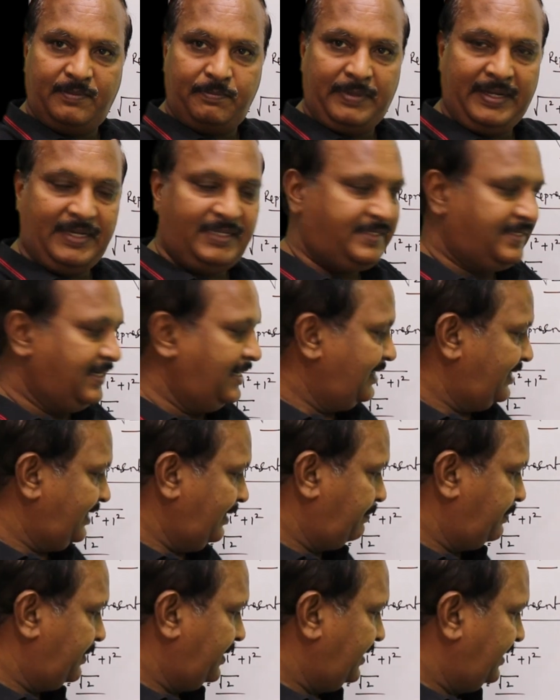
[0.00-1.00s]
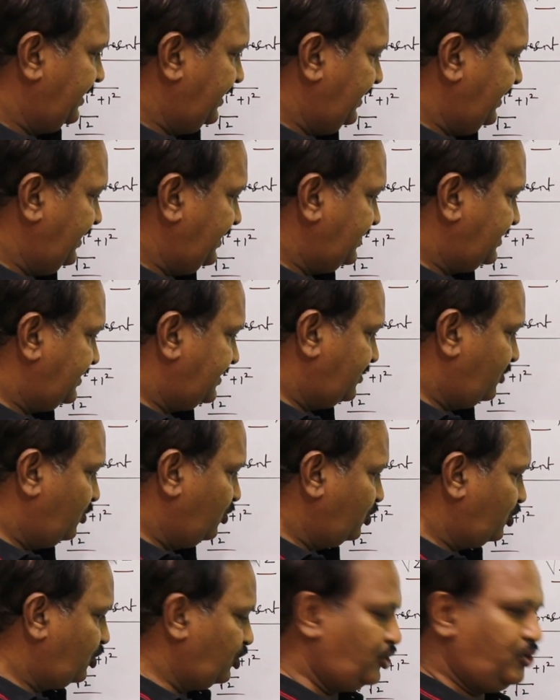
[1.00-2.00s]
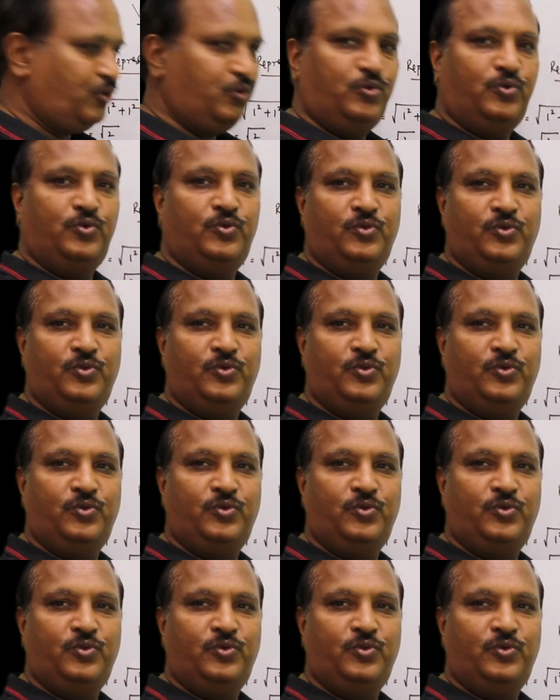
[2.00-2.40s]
the pencil tip is root 2.